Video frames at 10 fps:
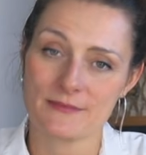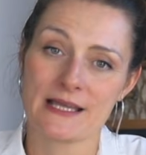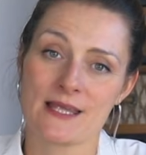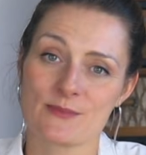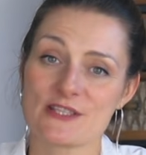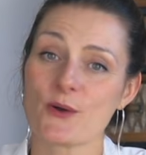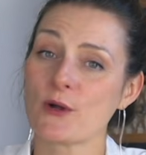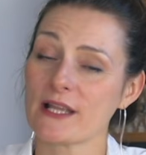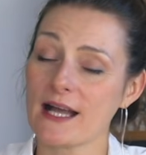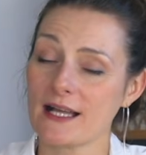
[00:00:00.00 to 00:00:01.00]
My name is
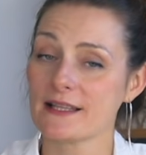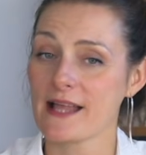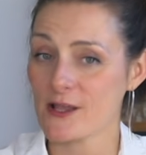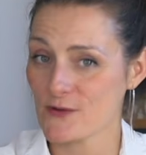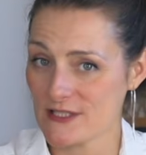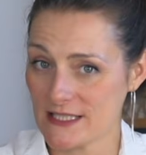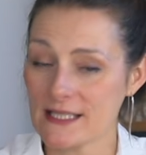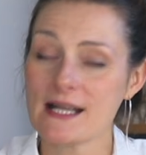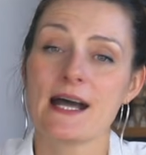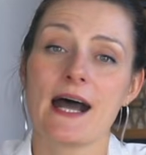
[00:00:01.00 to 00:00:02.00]
Olga Larnaudie.
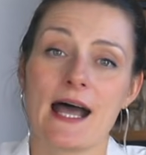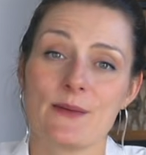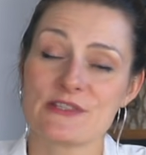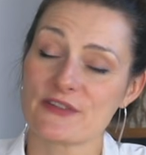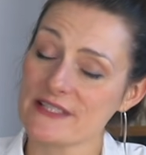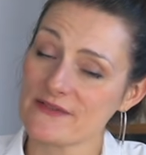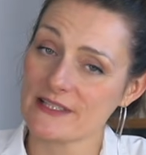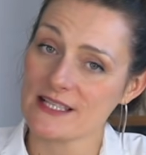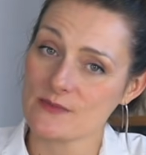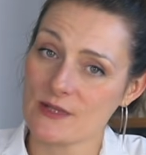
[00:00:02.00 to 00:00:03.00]
I'm a
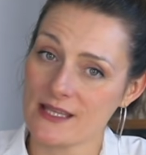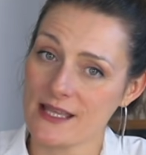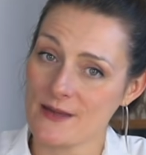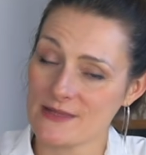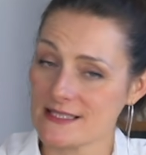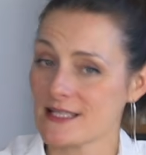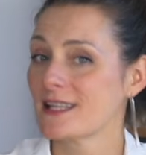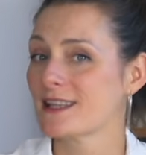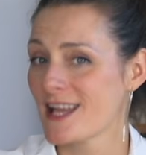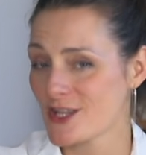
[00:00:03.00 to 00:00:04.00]
certified cosmetic chemist
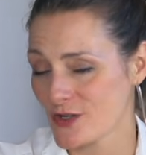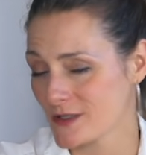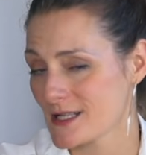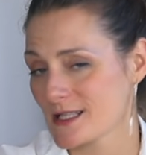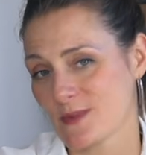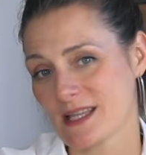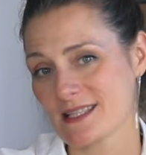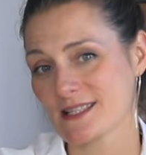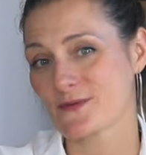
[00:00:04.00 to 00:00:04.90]
and natural cosmetics